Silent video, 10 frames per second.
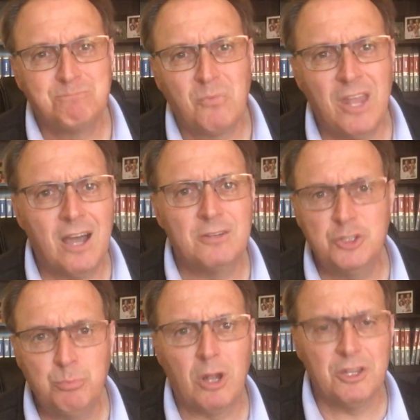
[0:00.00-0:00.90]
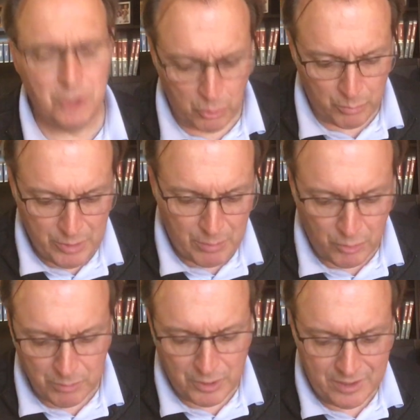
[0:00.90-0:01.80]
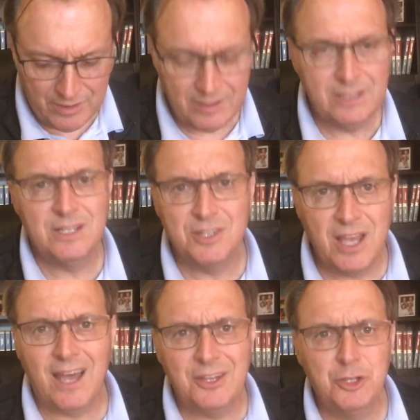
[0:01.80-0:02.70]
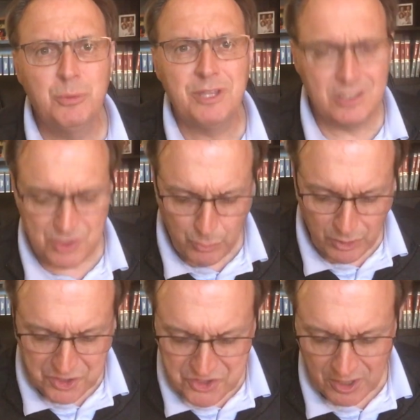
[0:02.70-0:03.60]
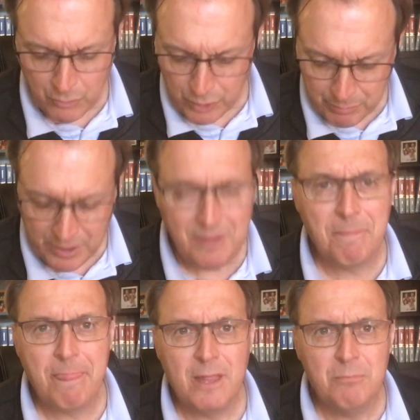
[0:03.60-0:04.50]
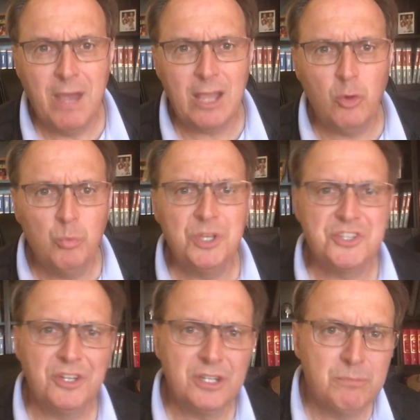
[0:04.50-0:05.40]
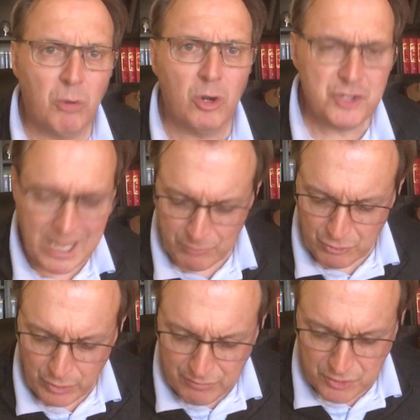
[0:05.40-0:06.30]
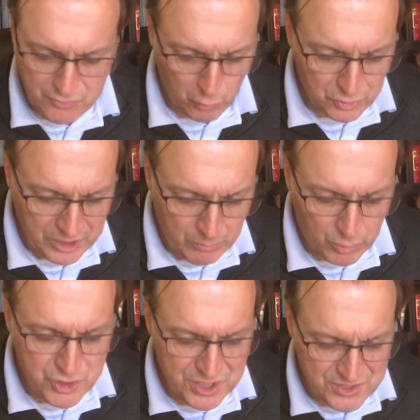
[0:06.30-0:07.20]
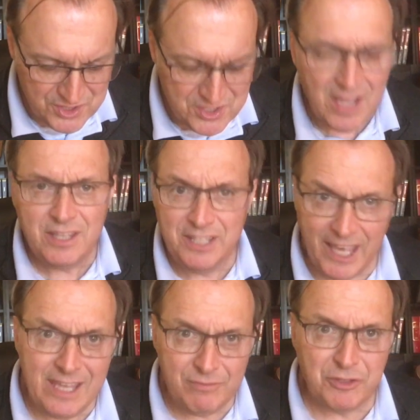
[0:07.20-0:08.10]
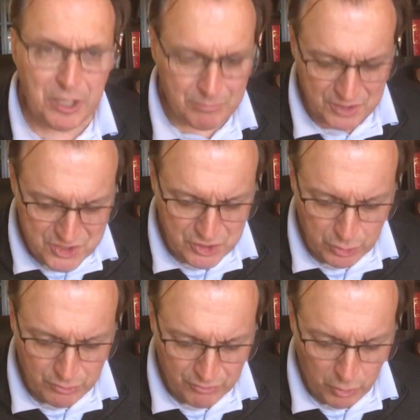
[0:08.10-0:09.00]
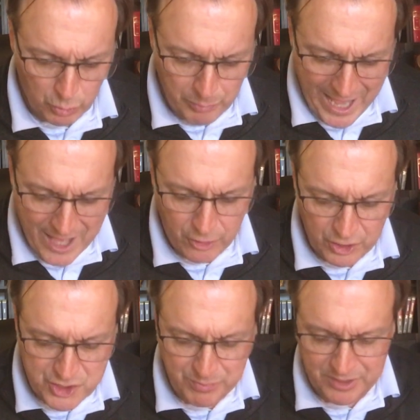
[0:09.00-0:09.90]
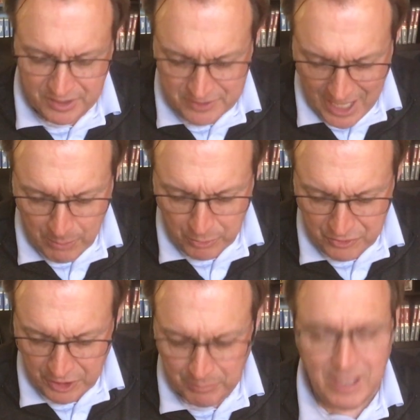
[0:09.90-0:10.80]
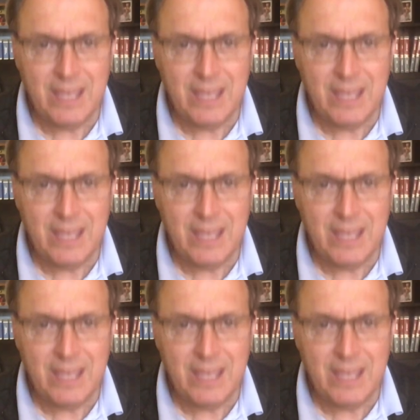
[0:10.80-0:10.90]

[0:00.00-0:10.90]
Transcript: Now, you probably don't remember it, but it, I do because it really stuck with me back when we studied Mark chapter 3, verse 14, where Jesus gave them this twofold pattern of spending time with him